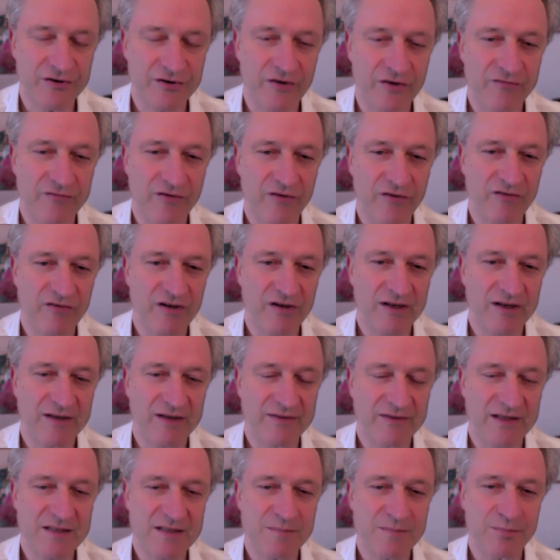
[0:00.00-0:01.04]
of your feeling
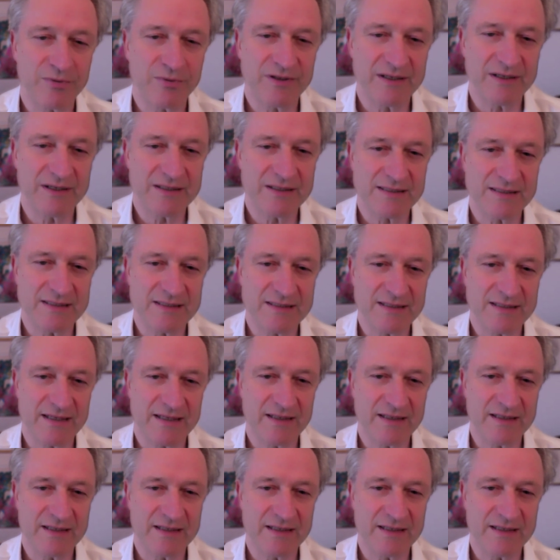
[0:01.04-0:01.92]
that's pre-existing.